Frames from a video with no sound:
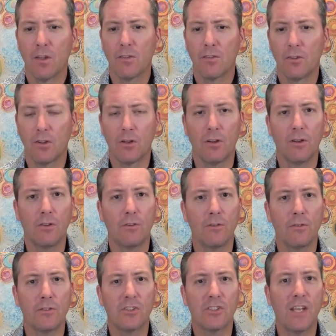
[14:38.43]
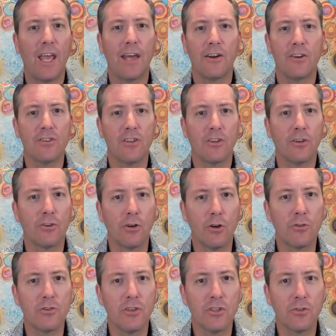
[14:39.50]
little scanners at the
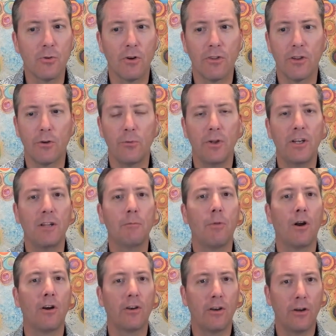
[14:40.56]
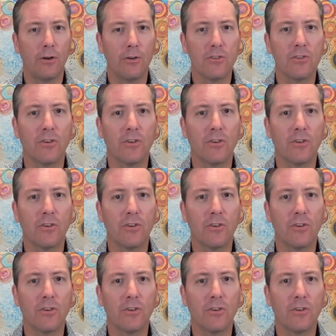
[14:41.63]
grocery store that are reading barcodes.